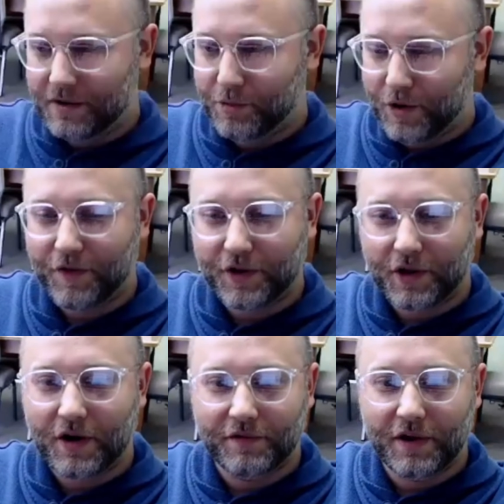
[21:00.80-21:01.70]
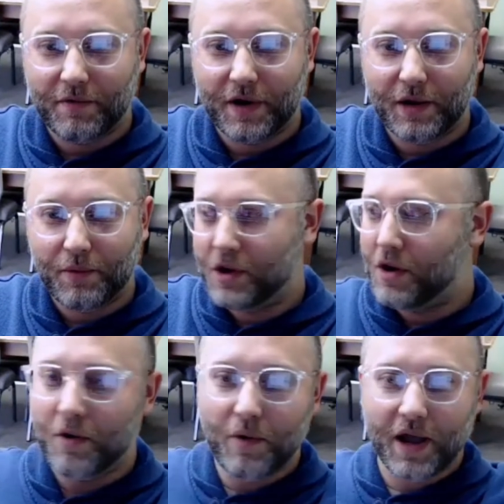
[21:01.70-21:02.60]
perfect law of liberty and we go
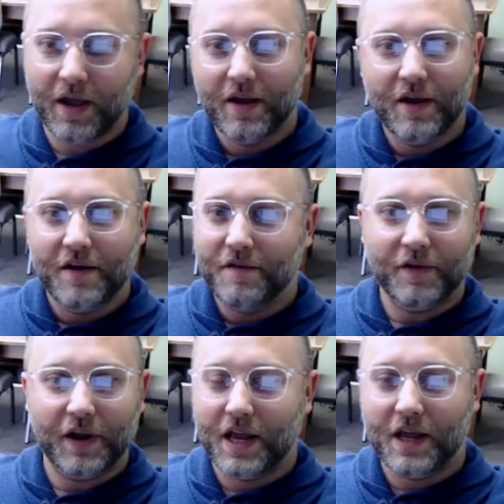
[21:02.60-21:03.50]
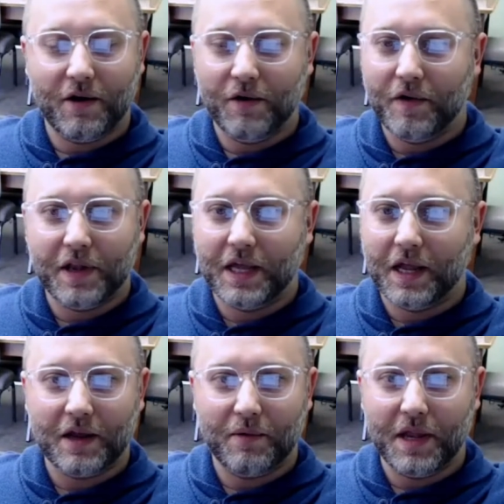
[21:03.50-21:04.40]
away forgetting all those
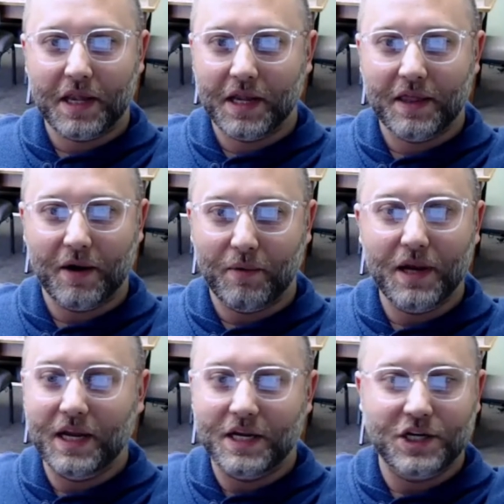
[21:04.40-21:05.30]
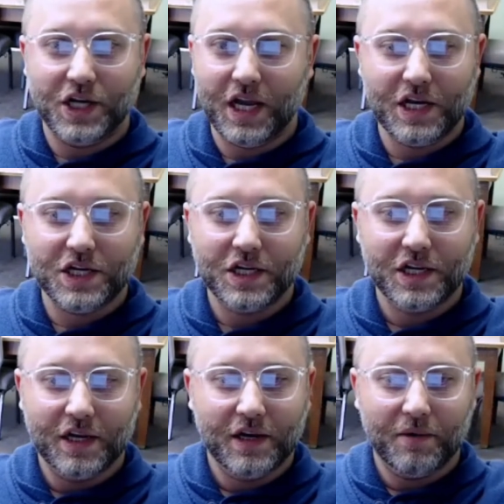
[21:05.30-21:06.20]
things that we see that we need to change,
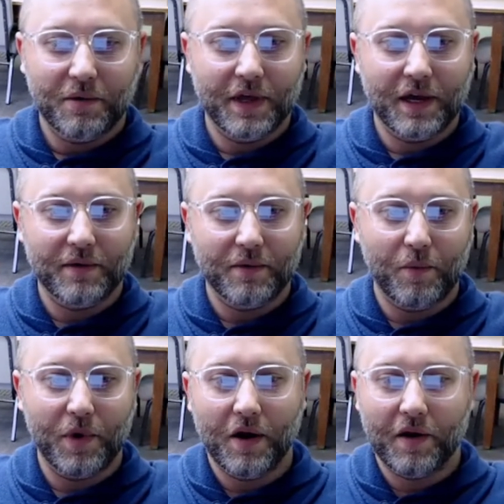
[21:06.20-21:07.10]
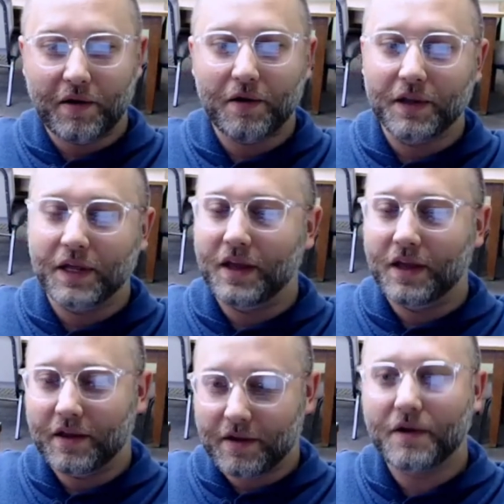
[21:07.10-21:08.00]
well then we are
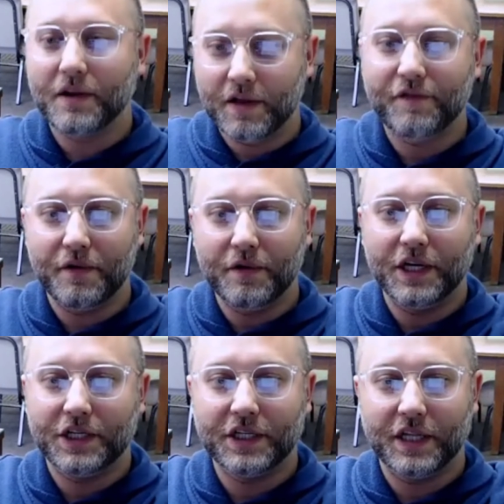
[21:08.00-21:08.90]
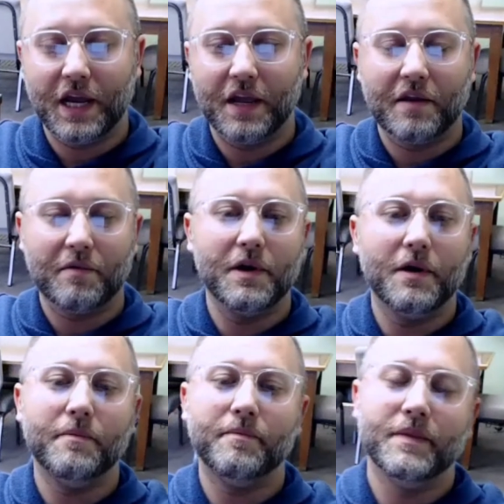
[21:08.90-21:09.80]
certainly certainly foolish like
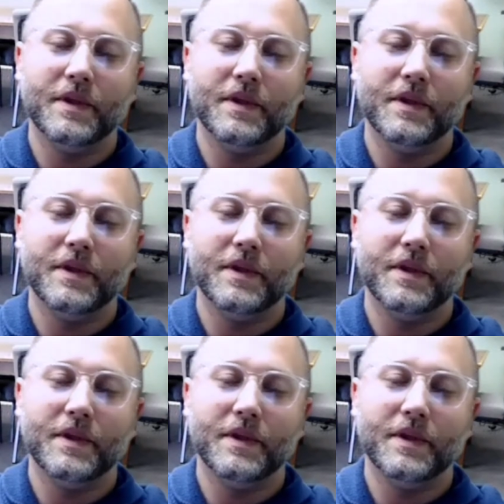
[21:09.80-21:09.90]
Israel.